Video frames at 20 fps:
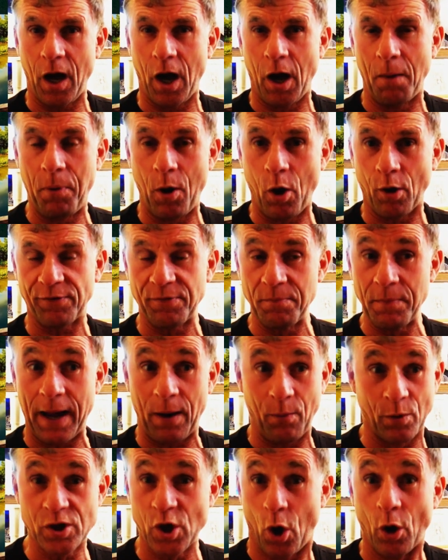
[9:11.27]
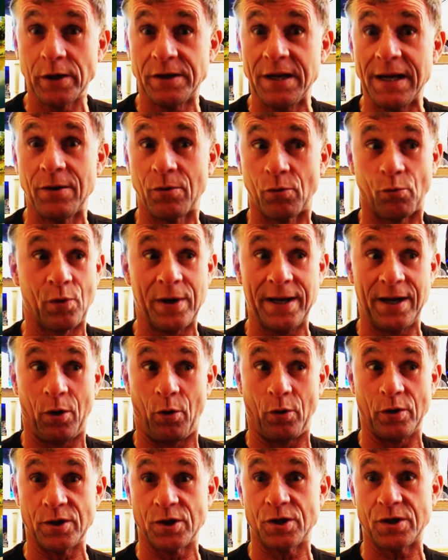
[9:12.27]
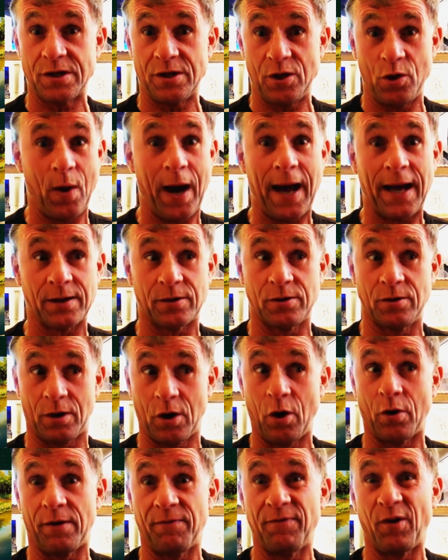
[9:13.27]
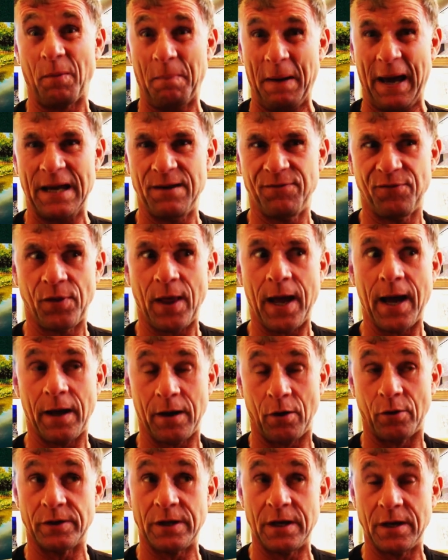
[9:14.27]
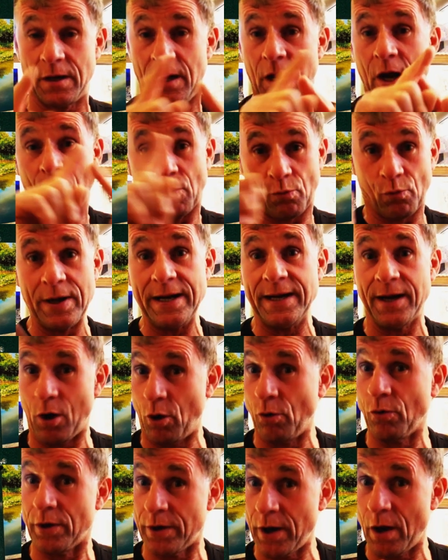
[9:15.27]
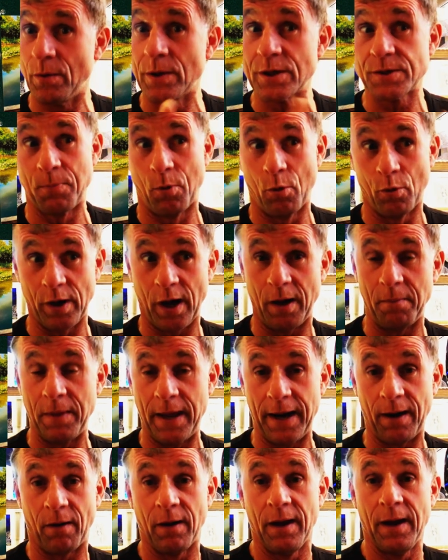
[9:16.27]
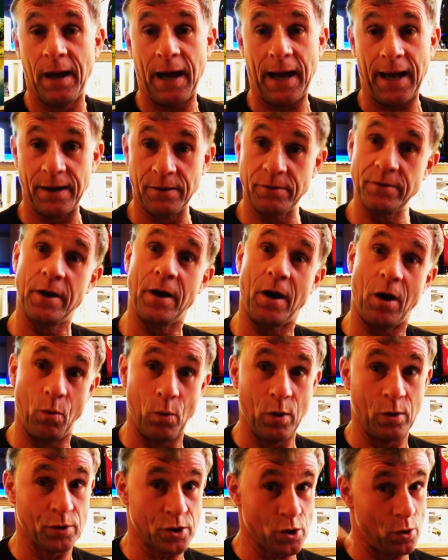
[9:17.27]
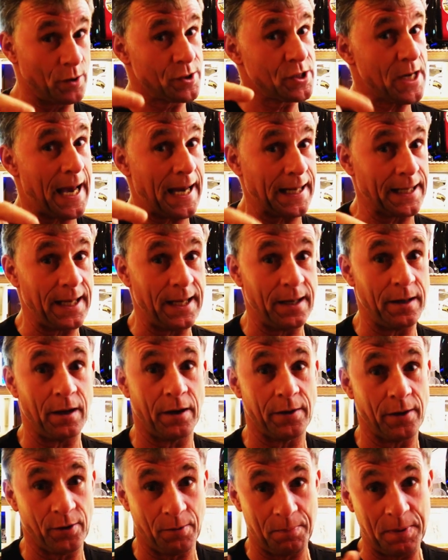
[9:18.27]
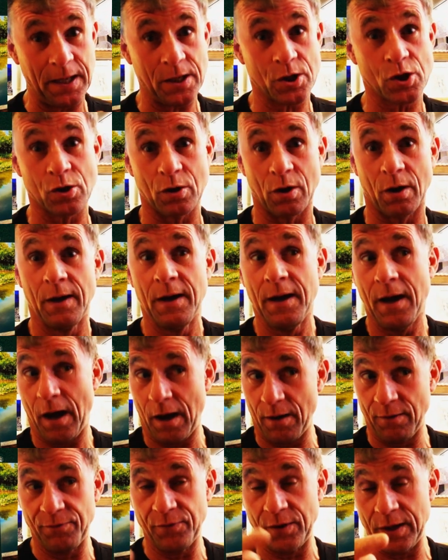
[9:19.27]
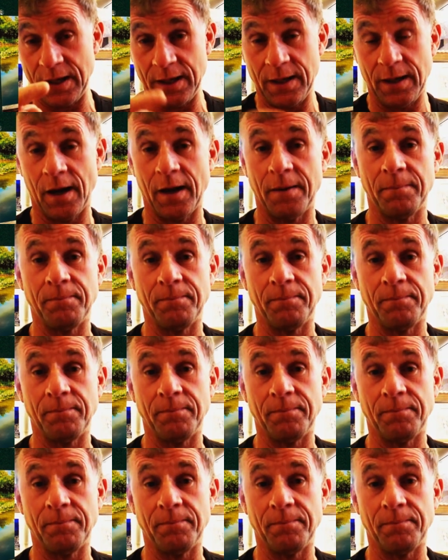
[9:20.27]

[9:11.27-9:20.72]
Apart from that, which I didn't realise you had to kind of like pay for that, and I did read it on the notice board up there, and I will sort of tag in another picture of the